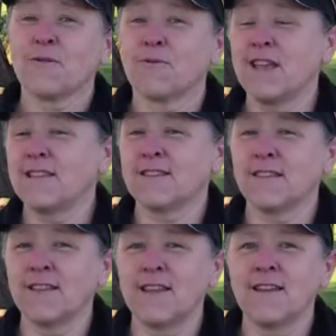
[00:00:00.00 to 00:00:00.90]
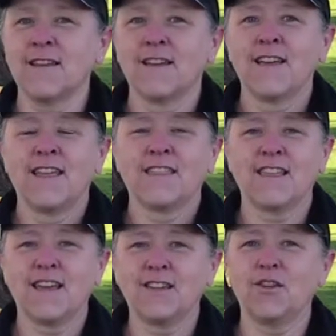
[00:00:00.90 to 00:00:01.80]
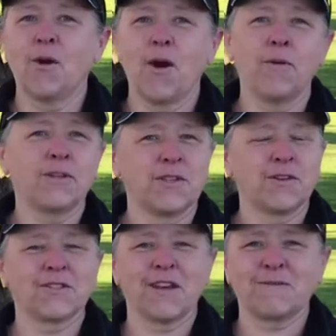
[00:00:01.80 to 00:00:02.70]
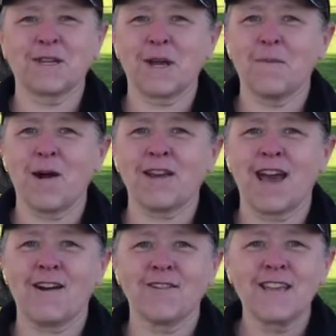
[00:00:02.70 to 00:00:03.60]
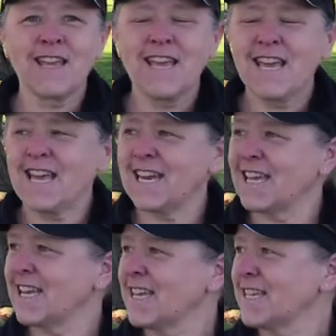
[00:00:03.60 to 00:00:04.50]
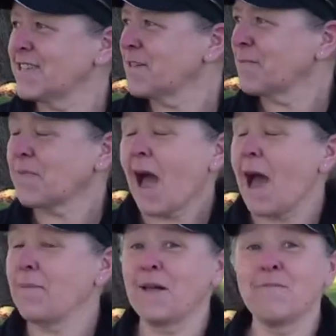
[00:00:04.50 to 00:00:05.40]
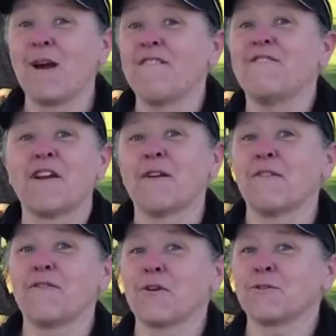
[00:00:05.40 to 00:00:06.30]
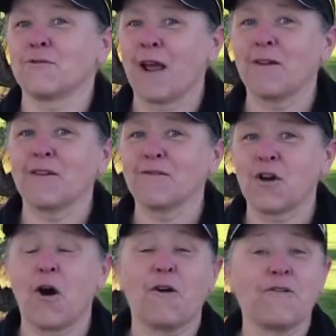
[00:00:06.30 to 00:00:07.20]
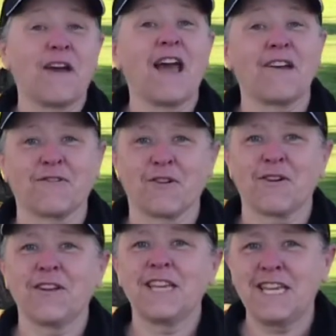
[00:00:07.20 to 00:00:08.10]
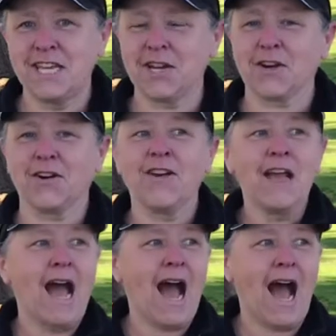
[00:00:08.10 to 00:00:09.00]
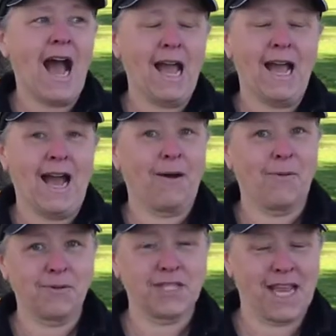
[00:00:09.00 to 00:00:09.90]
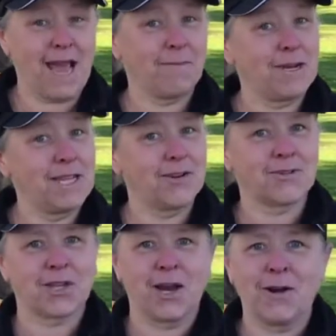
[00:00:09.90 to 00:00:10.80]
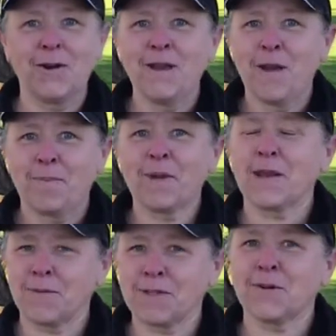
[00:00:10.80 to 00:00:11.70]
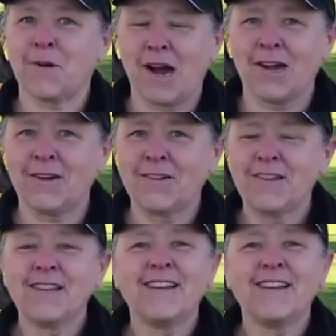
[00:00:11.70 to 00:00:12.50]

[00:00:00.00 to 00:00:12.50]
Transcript: recently, then you owe it to yourself to come on out. It is, I played my very first round of golf ever here. I, I won't say how many years ago, but it was a while.